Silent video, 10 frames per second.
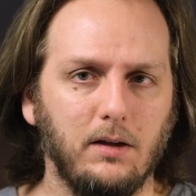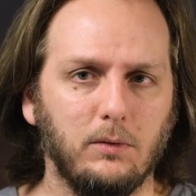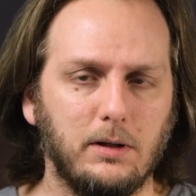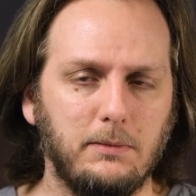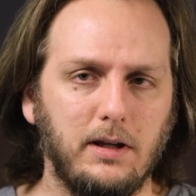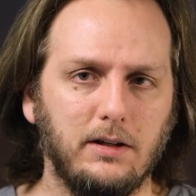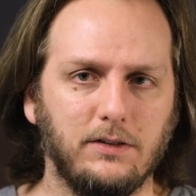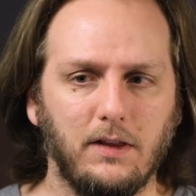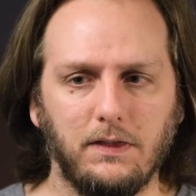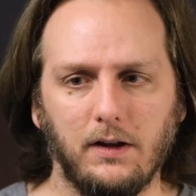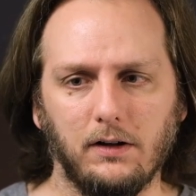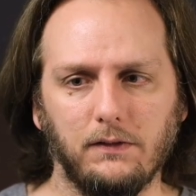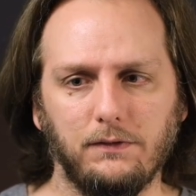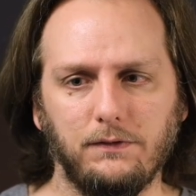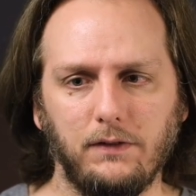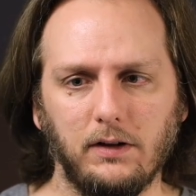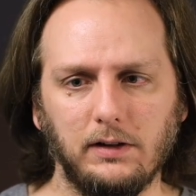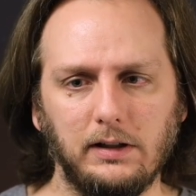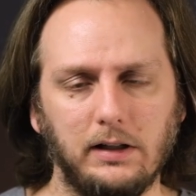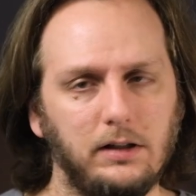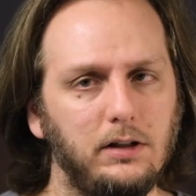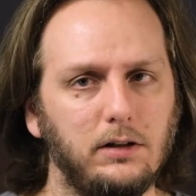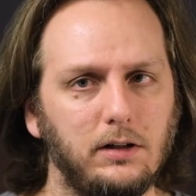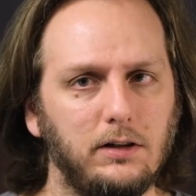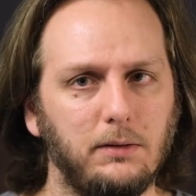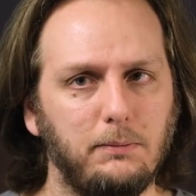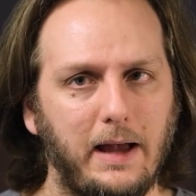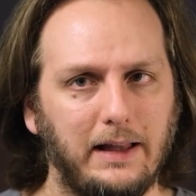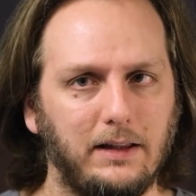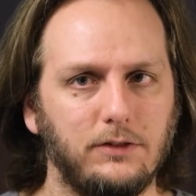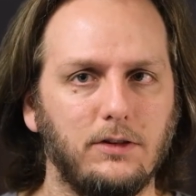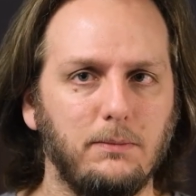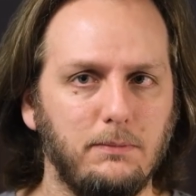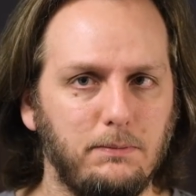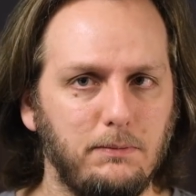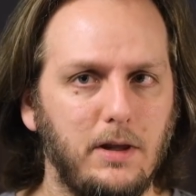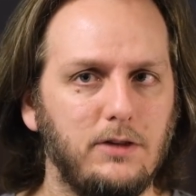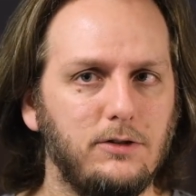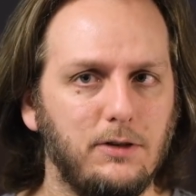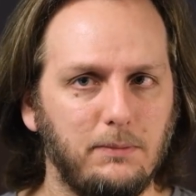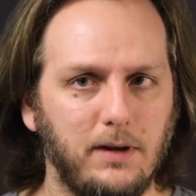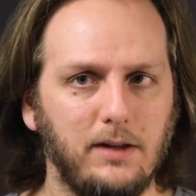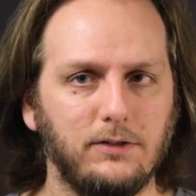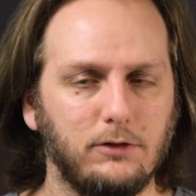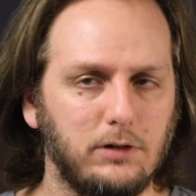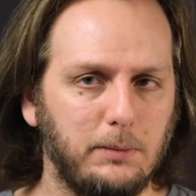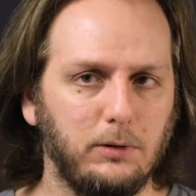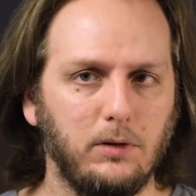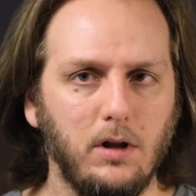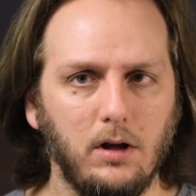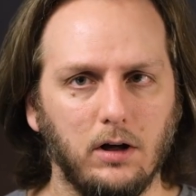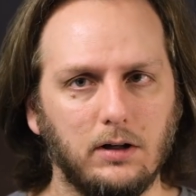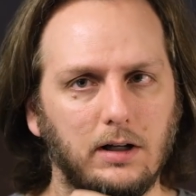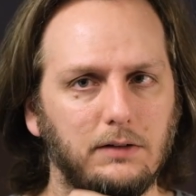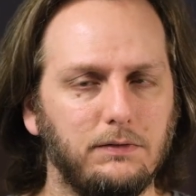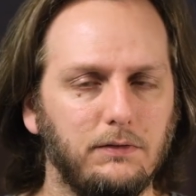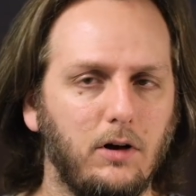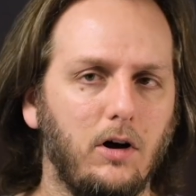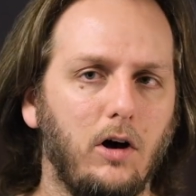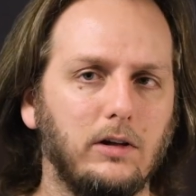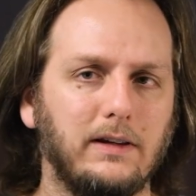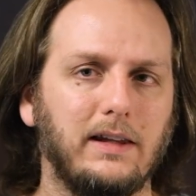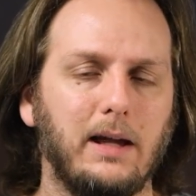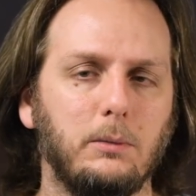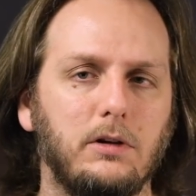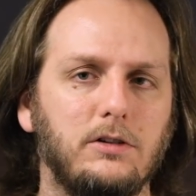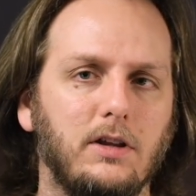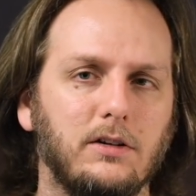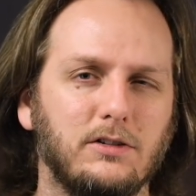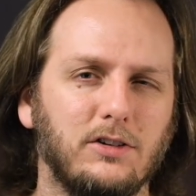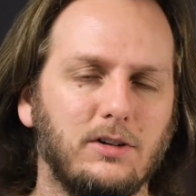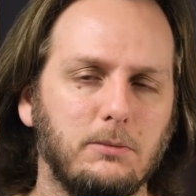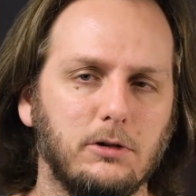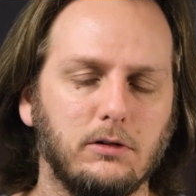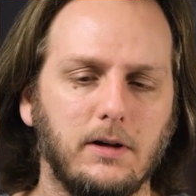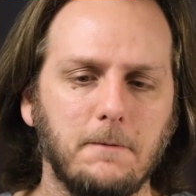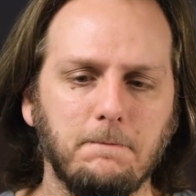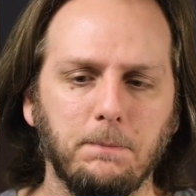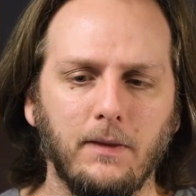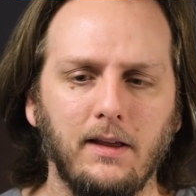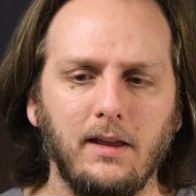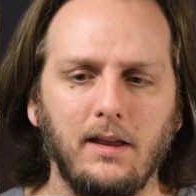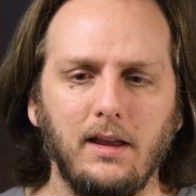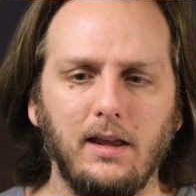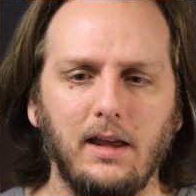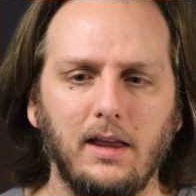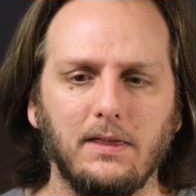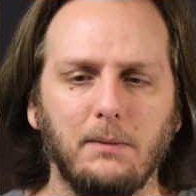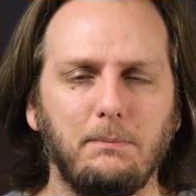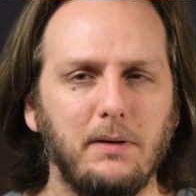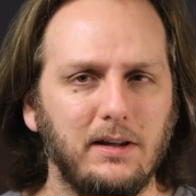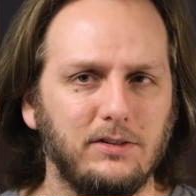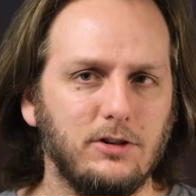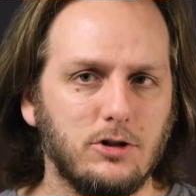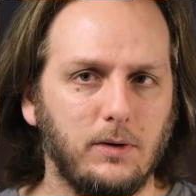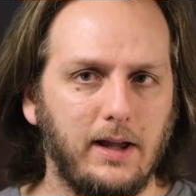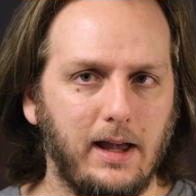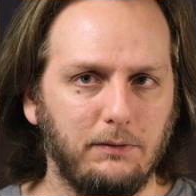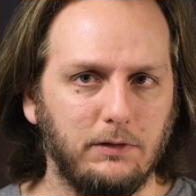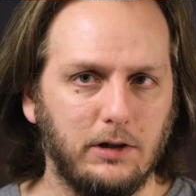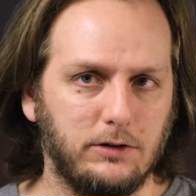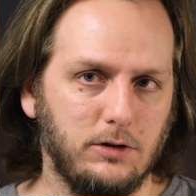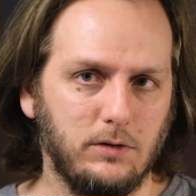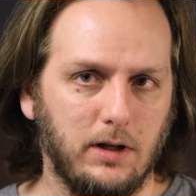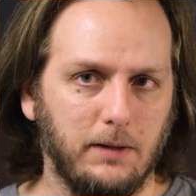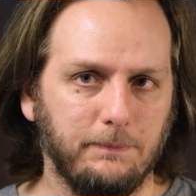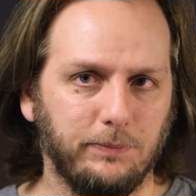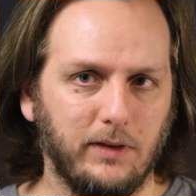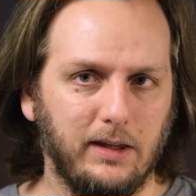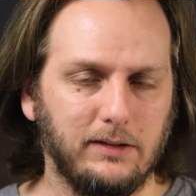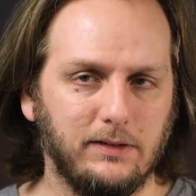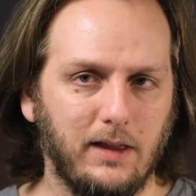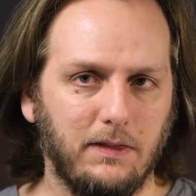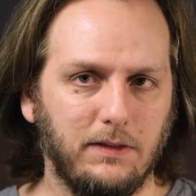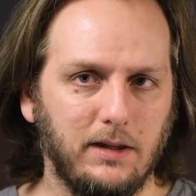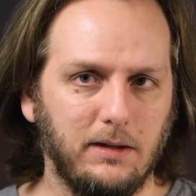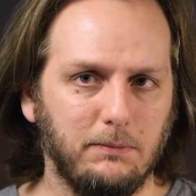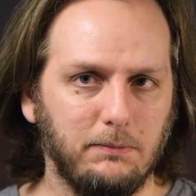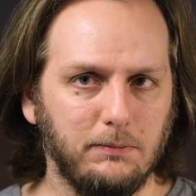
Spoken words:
What I mean is that they're fairly linear in the balance. The mids, the bass, the treble are kind of all in line with each other to some degree. The biggest issue I have with the tuning is that the